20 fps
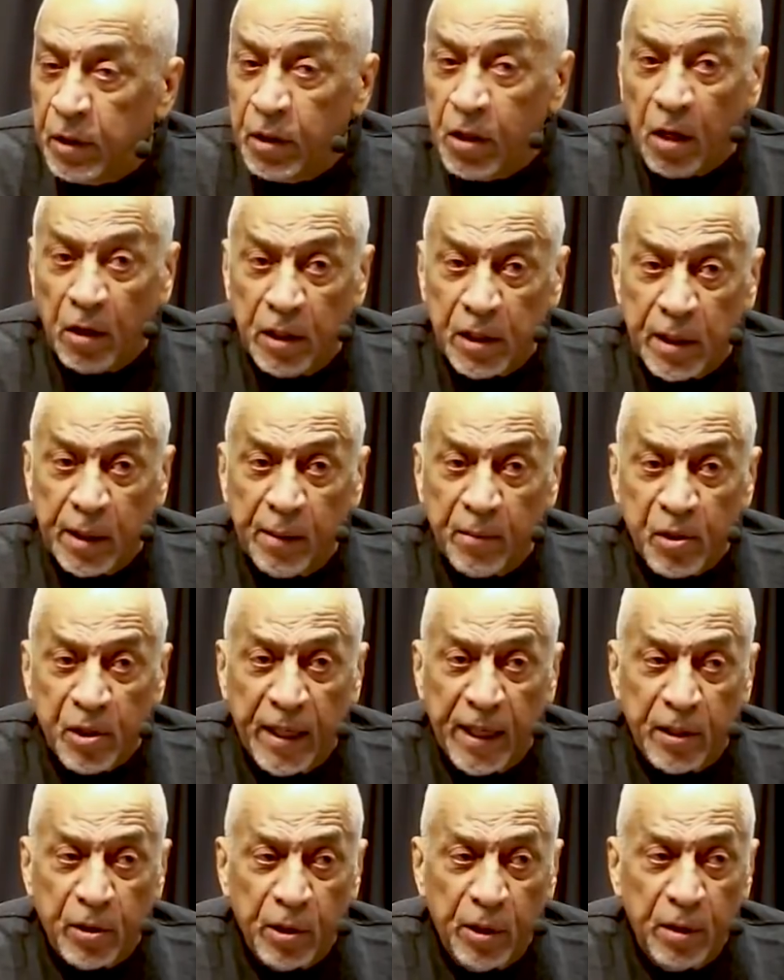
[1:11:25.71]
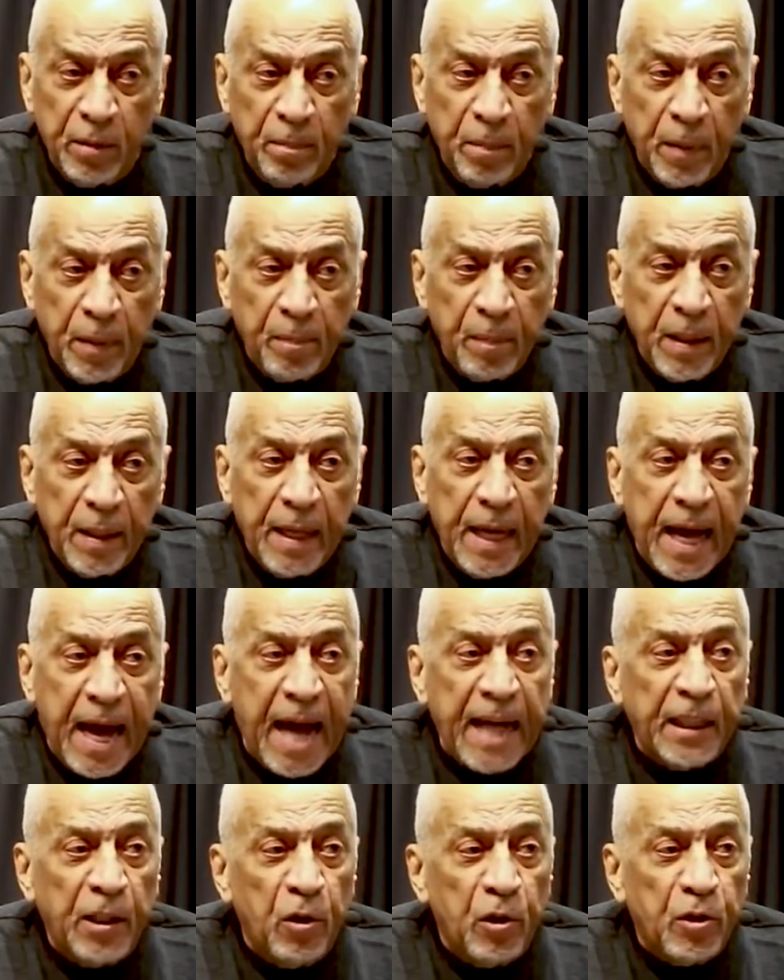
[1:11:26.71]
Y'all understand what I'm saying to you?
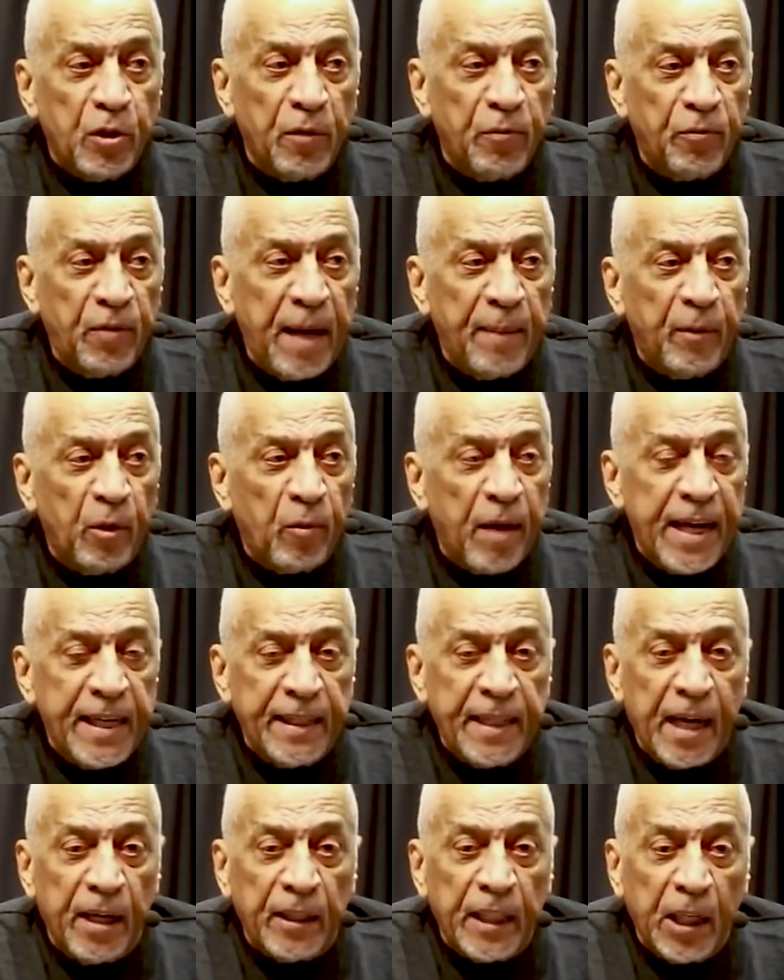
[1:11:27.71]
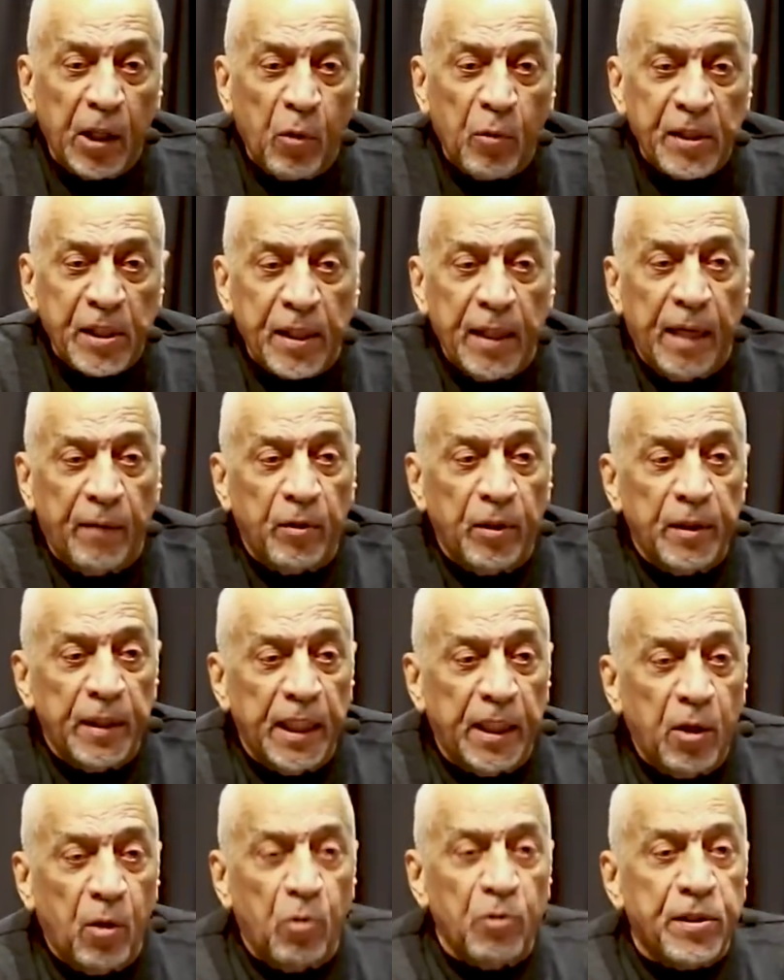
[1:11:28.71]
I can go into a family right now at the lowest level,
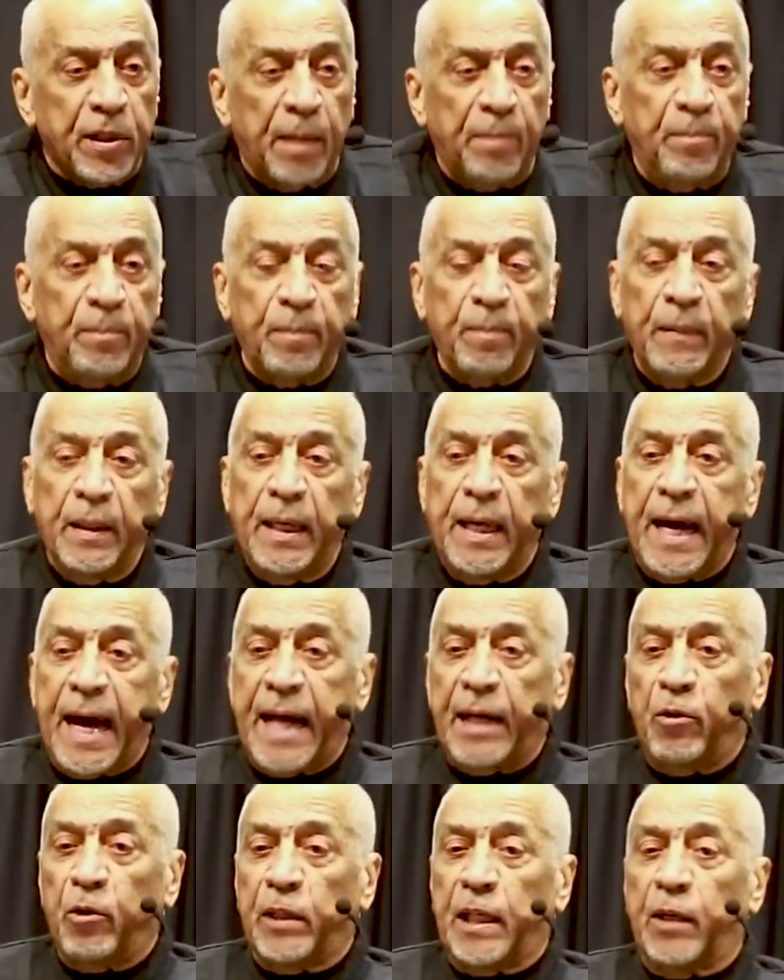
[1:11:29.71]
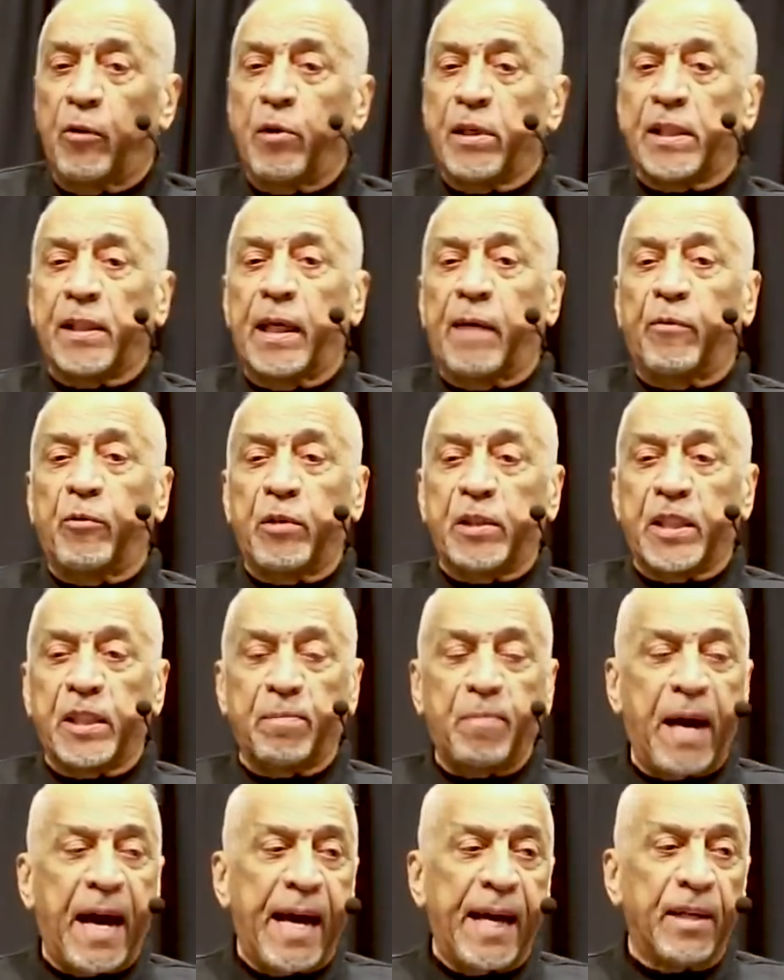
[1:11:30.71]
it goes up. I can go to the lowest level, which
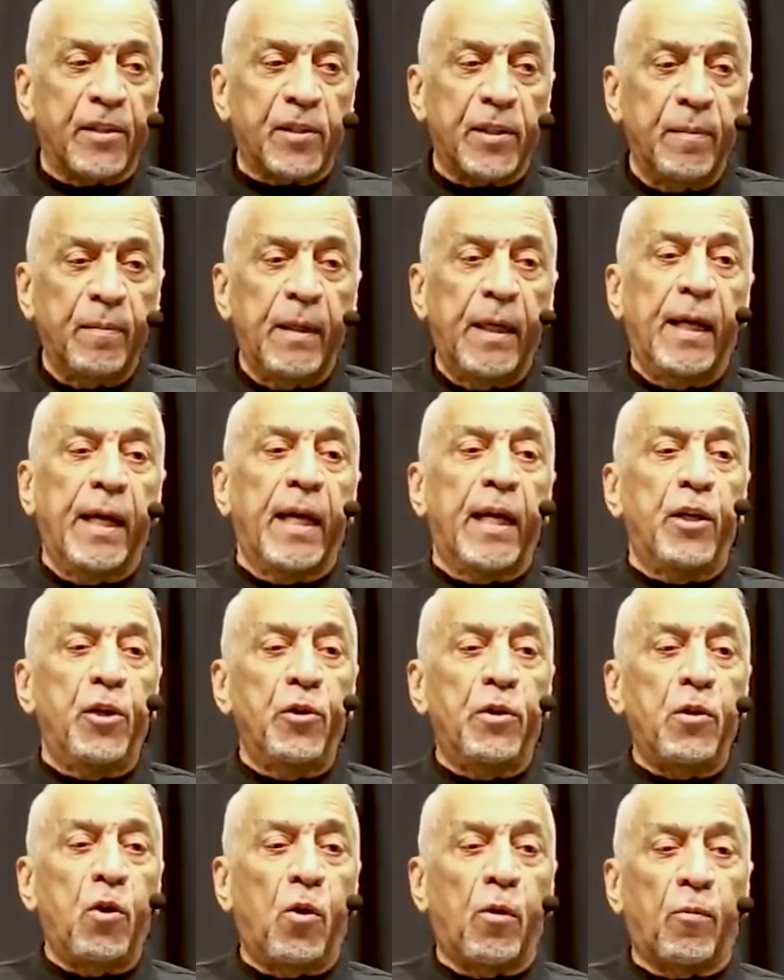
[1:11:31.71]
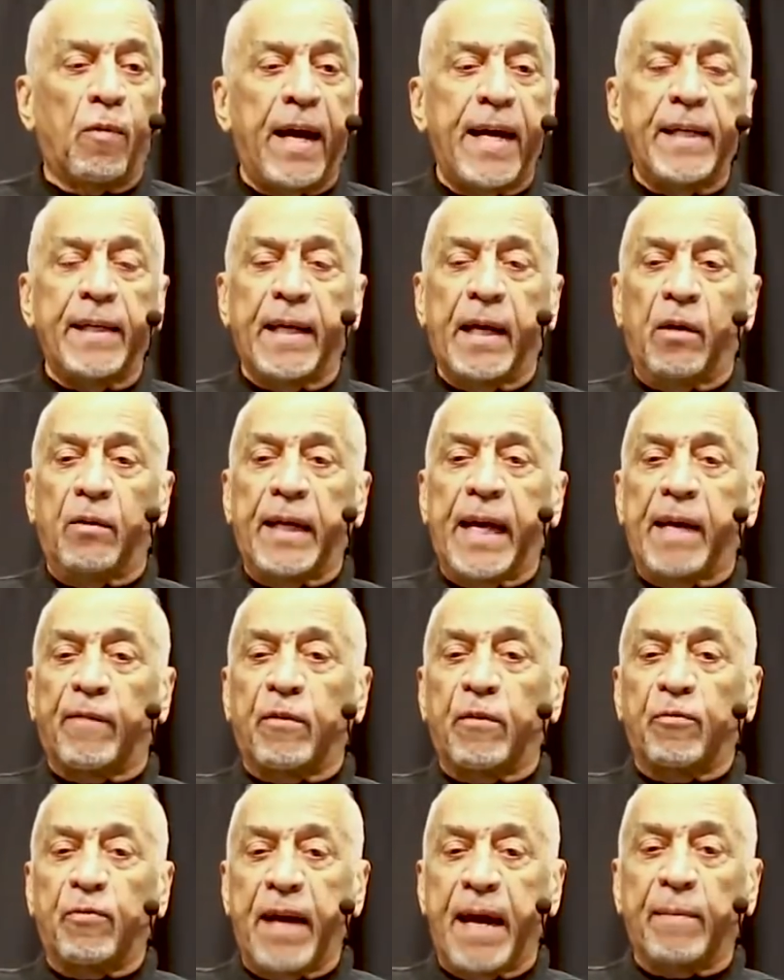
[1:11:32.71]
is bias. You go on right now and
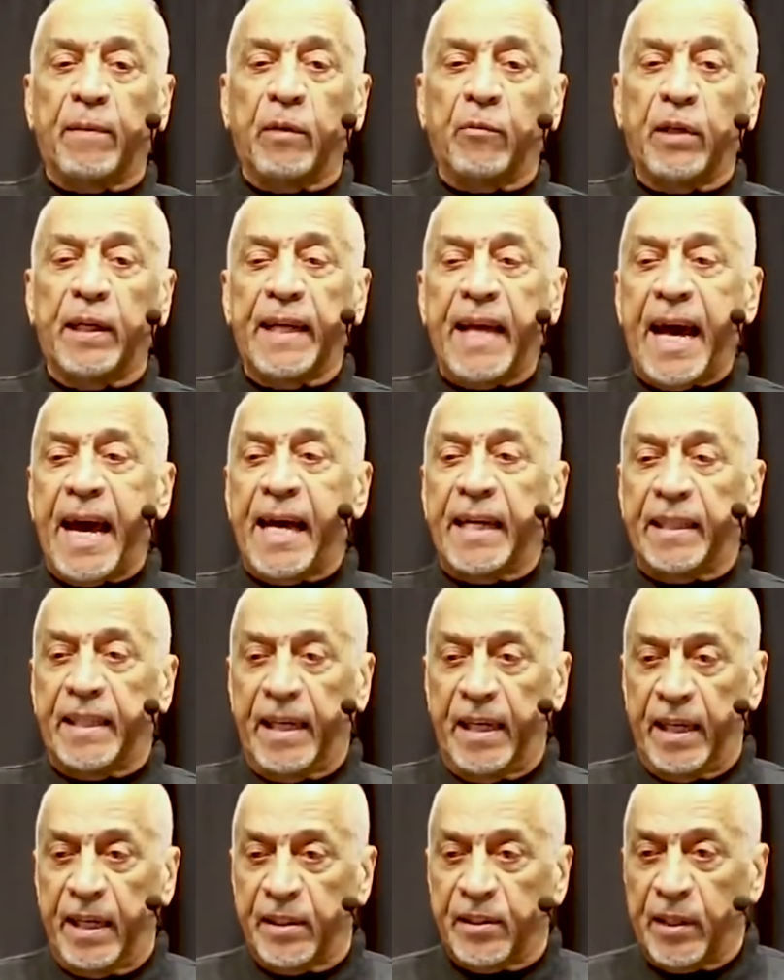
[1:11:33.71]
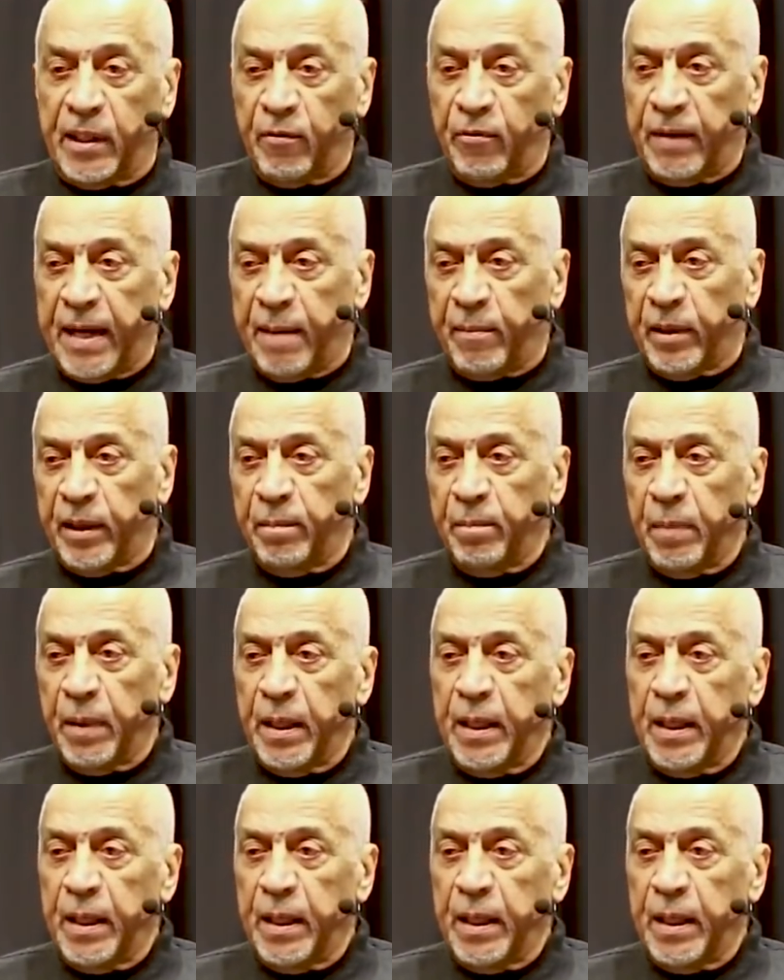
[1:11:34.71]
have a family with 9 kids in the family.